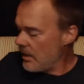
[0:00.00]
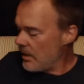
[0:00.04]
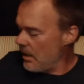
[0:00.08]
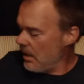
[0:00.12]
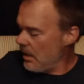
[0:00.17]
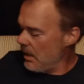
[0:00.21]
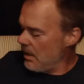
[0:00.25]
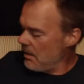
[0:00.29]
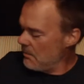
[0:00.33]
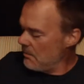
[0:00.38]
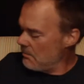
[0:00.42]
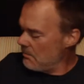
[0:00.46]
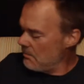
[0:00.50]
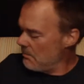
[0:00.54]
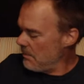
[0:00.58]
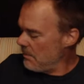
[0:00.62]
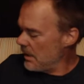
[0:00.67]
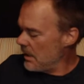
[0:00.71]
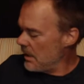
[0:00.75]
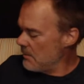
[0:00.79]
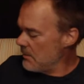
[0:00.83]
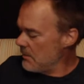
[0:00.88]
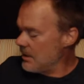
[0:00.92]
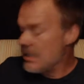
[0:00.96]
Um,
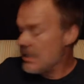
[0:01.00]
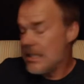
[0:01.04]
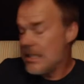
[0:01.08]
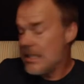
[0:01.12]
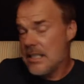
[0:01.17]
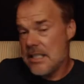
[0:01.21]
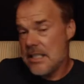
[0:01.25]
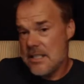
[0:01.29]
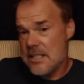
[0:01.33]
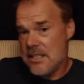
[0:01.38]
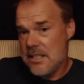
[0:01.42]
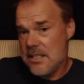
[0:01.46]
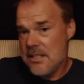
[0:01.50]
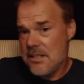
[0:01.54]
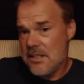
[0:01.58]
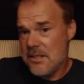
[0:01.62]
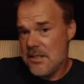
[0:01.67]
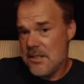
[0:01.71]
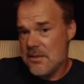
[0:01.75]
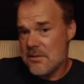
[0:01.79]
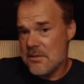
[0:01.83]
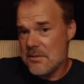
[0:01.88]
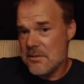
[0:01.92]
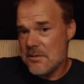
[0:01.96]
but I'm going to
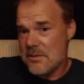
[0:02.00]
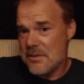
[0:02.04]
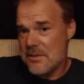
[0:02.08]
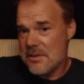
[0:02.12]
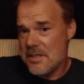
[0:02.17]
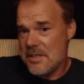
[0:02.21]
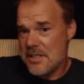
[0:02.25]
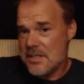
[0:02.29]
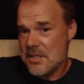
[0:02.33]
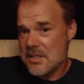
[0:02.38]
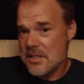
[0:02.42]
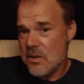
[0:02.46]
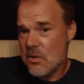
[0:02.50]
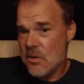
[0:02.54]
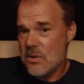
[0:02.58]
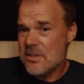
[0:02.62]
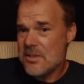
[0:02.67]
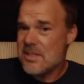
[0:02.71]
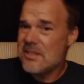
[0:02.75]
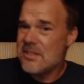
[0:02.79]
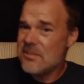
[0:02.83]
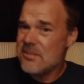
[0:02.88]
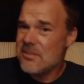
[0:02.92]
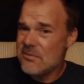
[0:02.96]
continue this
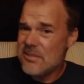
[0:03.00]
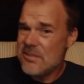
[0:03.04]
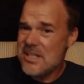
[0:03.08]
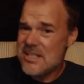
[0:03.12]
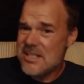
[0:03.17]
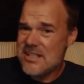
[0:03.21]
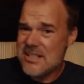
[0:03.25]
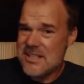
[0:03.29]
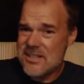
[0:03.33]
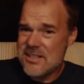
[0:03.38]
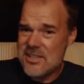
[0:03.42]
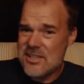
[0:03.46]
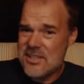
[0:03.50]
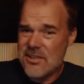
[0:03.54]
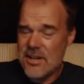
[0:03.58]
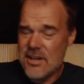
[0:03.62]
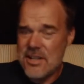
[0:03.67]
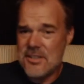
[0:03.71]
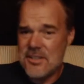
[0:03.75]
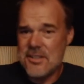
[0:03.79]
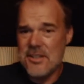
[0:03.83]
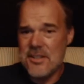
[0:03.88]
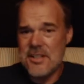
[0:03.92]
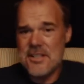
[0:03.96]
course. And the reason it's
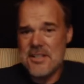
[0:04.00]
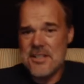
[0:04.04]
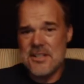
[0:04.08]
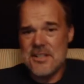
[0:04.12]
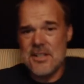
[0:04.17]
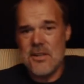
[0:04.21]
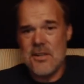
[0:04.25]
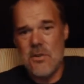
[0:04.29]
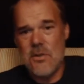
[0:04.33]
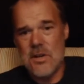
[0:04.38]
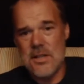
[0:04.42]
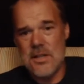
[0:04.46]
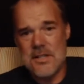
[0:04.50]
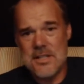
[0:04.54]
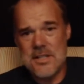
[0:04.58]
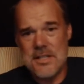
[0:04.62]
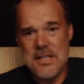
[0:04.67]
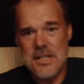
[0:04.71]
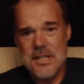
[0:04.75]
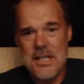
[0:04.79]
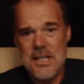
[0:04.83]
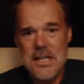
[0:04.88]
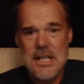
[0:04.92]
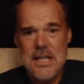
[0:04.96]
structured as a
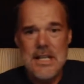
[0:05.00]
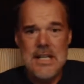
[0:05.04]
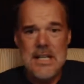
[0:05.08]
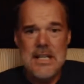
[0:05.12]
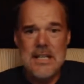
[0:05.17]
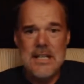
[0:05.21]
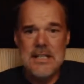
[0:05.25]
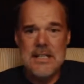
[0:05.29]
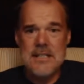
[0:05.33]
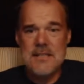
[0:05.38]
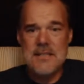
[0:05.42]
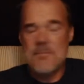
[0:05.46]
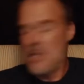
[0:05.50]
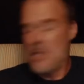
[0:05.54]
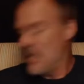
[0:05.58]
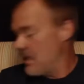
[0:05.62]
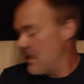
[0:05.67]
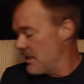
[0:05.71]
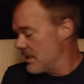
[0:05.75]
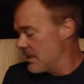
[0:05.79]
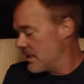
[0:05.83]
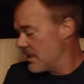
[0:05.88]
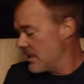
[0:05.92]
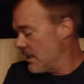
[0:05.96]
course is
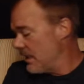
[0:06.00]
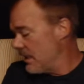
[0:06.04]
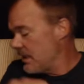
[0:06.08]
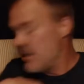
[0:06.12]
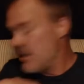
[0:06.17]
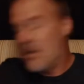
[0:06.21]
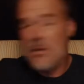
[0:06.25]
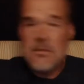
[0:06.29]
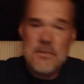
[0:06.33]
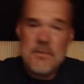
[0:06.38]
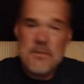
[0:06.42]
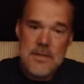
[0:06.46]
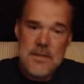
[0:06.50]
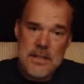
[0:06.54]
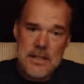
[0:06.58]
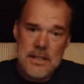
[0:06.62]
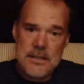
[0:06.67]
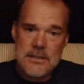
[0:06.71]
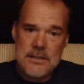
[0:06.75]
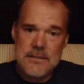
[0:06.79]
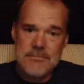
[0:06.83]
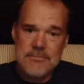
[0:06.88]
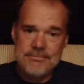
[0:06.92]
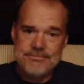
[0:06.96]
because I know
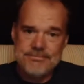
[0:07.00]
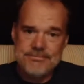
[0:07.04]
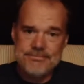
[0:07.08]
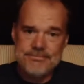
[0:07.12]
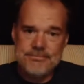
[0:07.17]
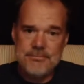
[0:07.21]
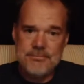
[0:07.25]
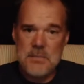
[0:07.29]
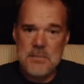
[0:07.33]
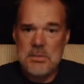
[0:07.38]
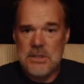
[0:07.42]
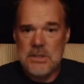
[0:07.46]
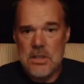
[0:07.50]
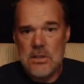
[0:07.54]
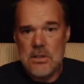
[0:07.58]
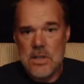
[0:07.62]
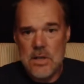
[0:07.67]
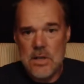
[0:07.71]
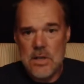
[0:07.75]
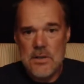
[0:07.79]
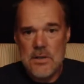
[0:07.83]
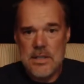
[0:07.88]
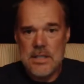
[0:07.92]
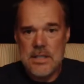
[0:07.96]
that people don't
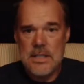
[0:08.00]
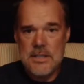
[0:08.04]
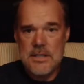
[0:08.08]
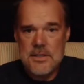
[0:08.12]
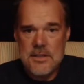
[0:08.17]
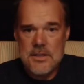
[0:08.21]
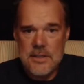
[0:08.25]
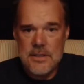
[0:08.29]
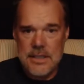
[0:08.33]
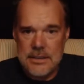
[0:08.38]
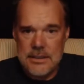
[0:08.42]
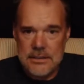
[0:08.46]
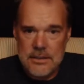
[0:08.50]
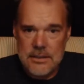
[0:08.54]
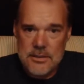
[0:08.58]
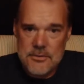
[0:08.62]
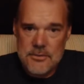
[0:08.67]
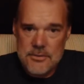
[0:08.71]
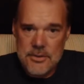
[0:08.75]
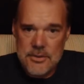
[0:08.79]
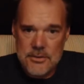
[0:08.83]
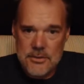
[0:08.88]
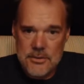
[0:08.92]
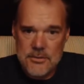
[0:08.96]
go to the internet and look
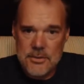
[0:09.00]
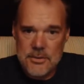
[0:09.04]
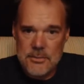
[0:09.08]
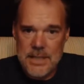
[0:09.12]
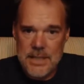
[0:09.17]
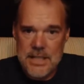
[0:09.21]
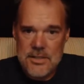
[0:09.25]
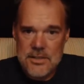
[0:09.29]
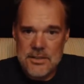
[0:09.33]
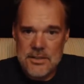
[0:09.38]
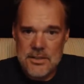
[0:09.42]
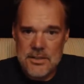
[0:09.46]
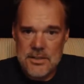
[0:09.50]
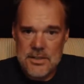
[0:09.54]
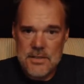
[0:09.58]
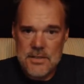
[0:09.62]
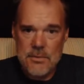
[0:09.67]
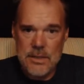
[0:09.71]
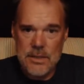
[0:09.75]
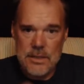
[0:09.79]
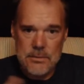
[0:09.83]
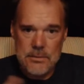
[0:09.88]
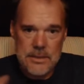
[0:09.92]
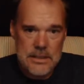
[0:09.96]
for information this
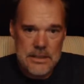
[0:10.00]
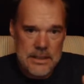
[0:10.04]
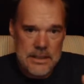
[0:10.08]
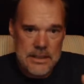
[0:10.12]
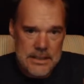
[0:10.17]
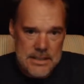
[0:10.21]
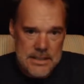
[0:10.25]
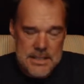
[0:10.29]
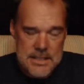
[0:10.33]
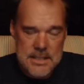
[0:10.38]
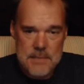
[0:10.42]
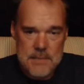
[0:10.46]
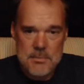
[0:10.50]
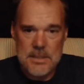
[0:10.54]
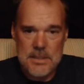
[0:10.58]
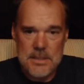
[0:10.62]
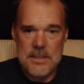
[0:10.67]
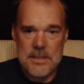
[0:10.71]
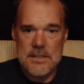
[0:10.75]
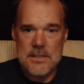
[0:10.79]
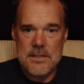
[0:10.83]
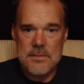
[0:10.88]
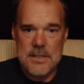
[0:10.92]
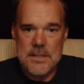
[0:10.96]
way. We like
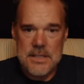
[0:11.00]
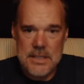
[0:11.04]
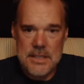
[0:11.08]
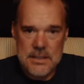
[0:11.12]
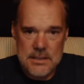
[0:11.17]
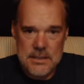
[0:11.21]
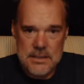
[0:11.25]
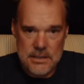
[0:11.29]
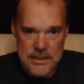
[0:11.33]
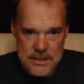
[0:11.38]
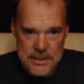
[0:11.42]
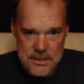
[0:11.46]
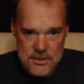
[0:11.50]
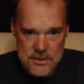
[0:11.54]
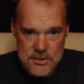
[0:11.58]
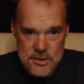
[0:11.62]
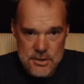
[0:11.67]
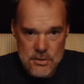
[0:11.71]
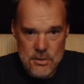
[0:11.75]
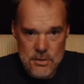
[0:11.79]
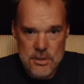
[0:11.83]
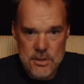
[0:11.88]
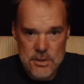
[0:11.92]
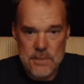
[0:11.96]
snippets. We tend to like
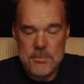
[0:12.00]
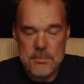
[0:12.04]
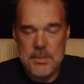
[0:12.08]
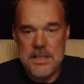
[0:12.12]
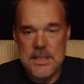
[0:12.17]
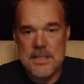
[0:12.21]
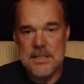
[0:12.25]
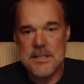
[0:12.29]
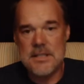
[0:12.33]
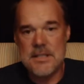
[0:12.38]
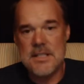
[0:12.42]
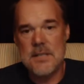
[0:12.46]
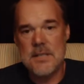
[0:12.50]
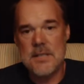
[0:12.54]
shorter pieces.